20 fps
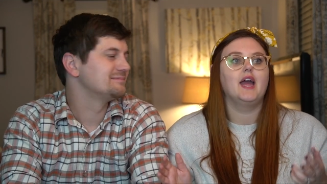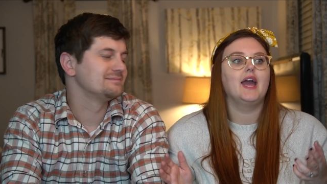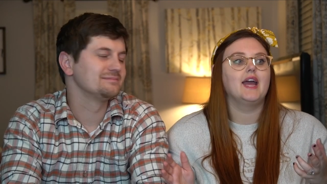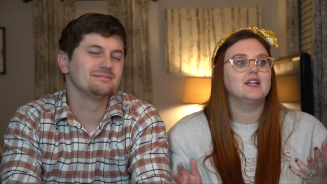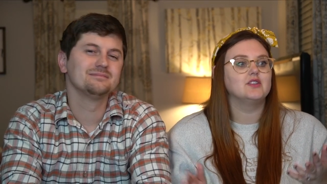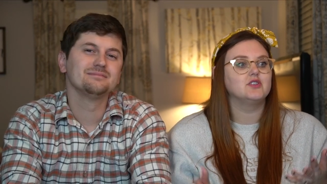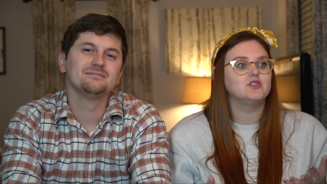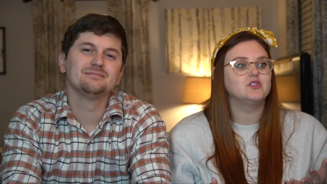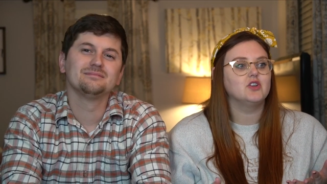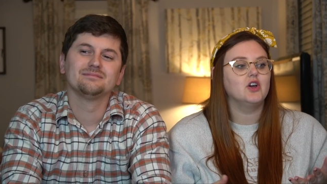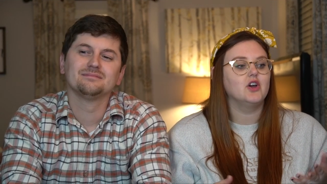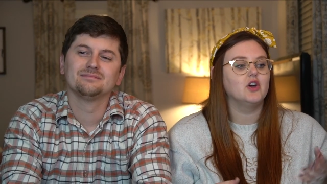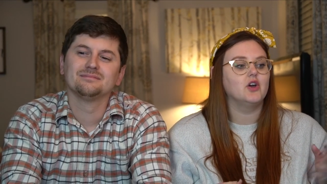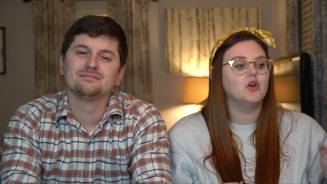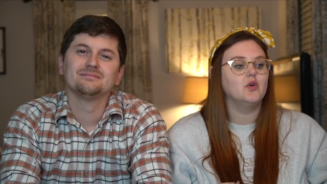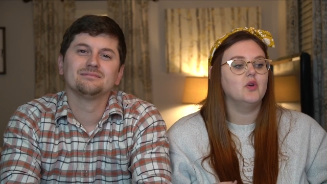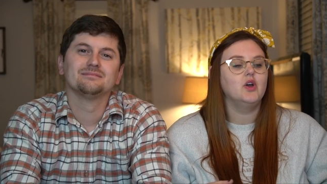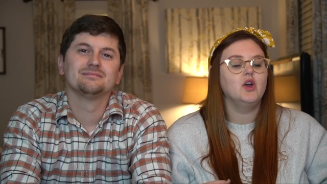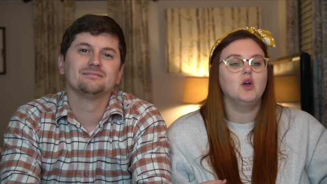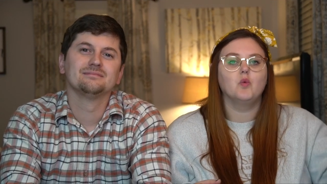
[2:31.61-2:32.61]
Speaker 1: And
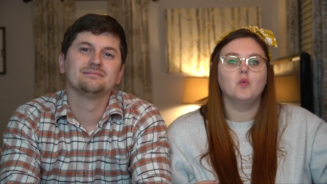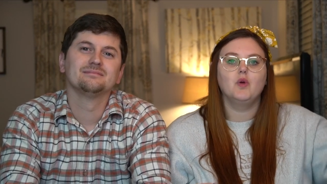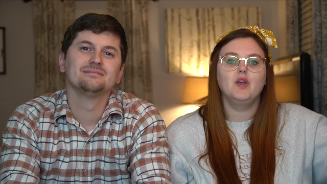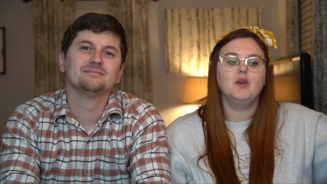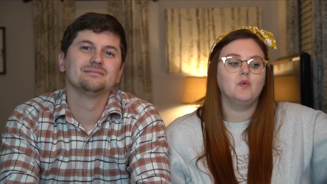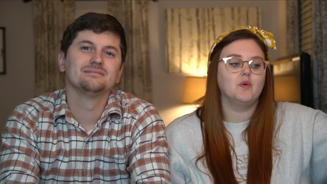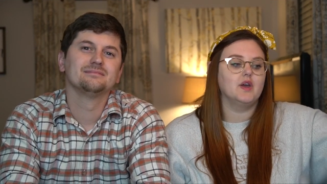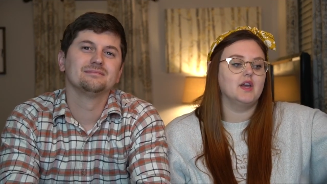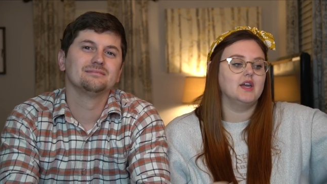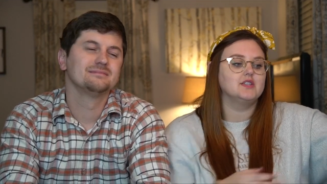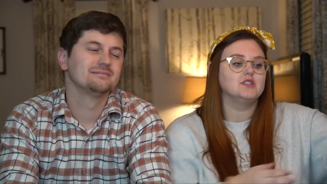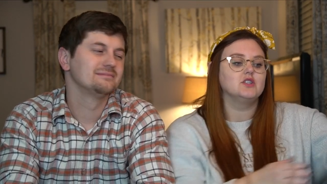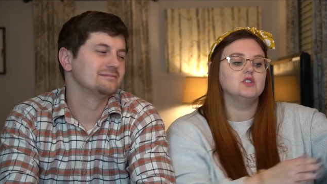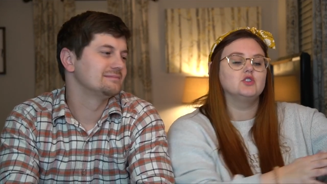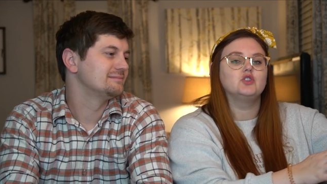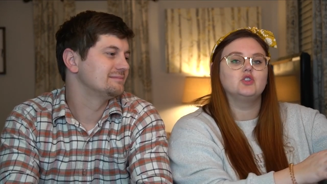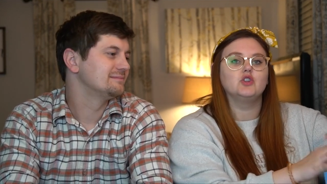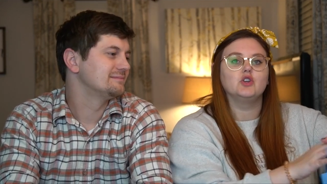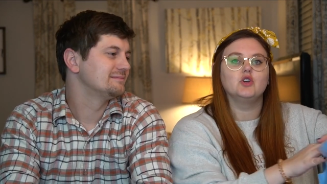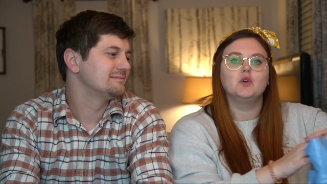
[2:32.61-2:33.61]
so we went
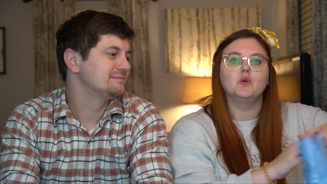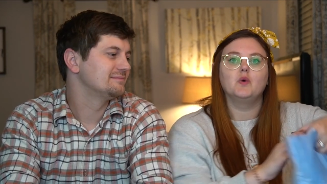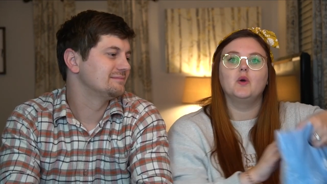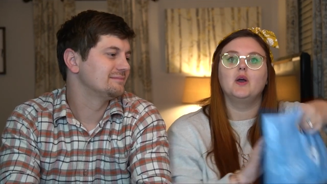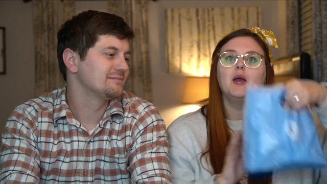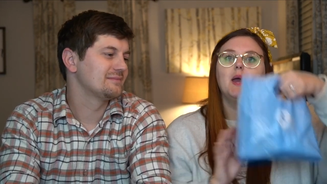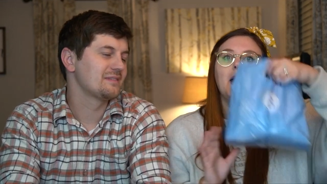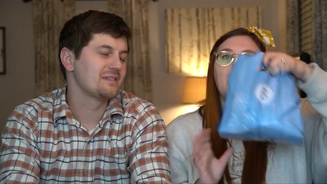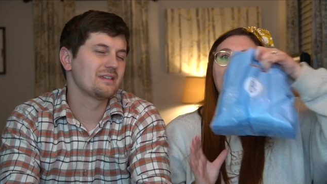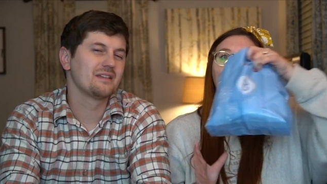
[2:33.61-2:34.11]
to